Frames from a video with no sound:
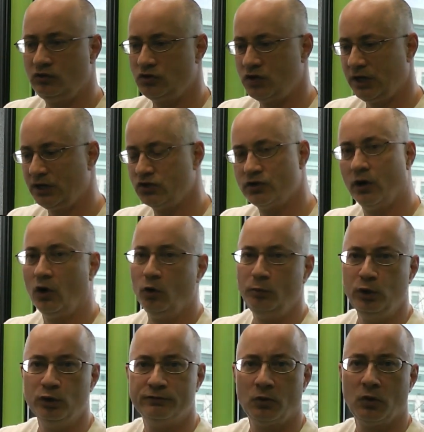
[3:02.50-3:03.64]
to change the home
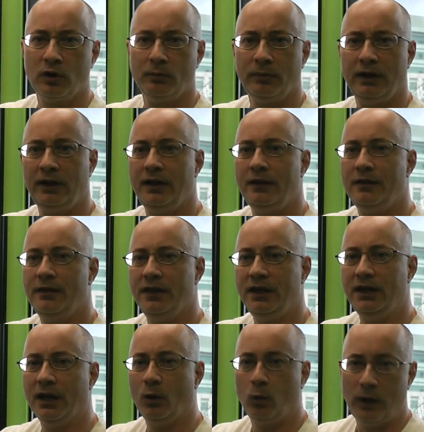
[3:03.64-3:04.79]
uniform,
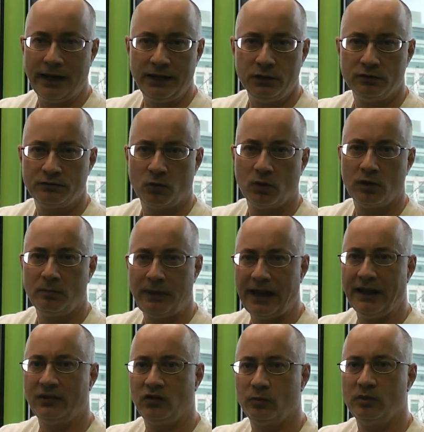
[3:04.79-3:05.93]
the away uniform,
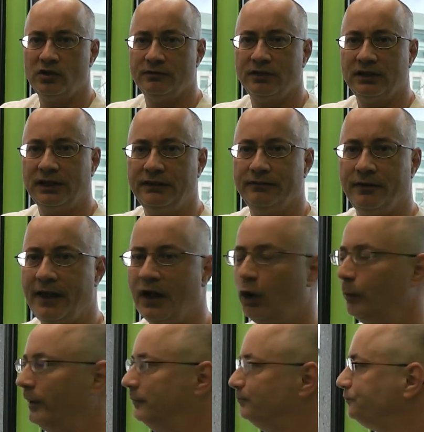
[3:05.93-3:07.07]
and specifically for the
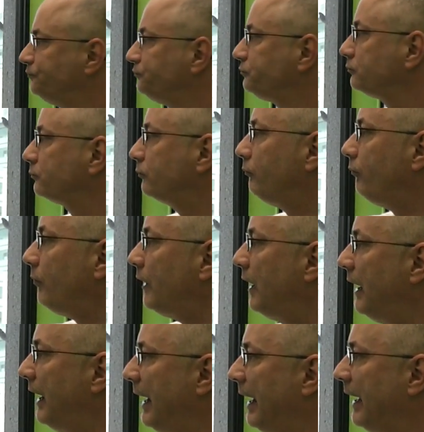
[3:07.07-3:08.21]
helmet.
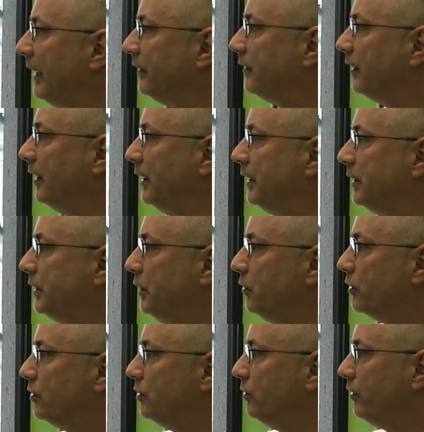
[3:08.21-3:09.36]
And you
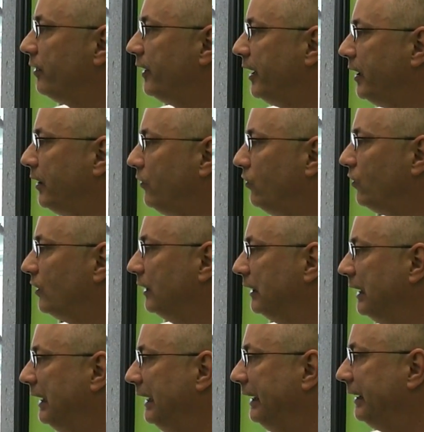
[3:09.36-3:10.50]
can do things
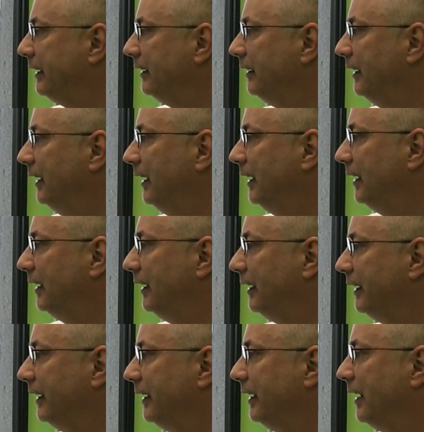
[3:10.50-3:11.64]
like,
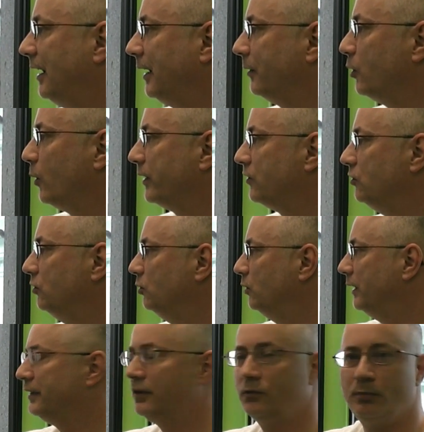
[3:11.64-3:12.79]
I'm going to,
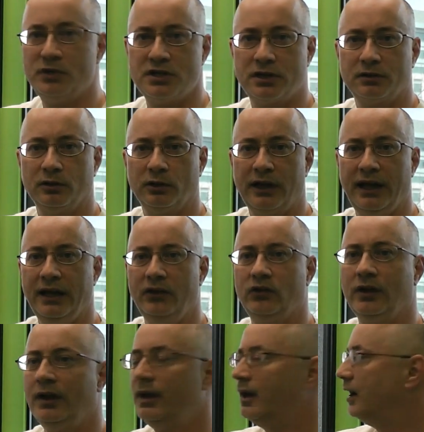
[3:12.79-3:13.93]
in this particular case,
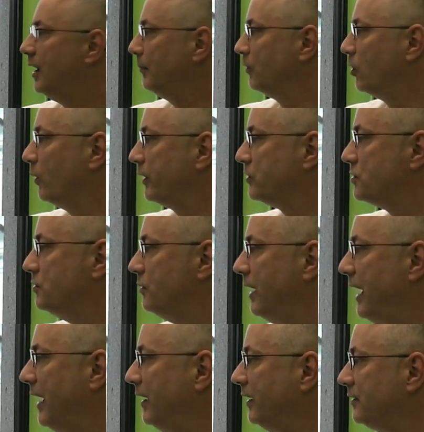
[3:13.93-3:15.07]
I'm going to
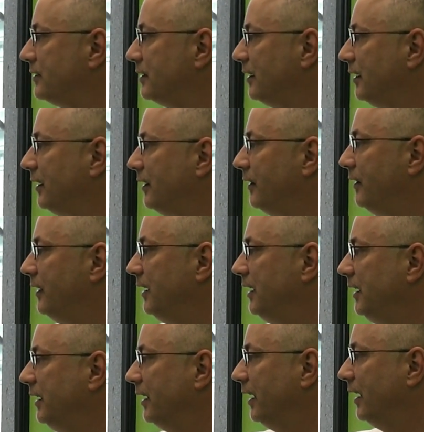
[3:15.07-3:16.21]
edit
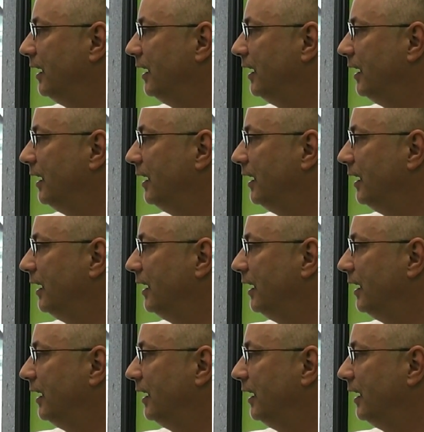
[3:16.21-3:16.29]
the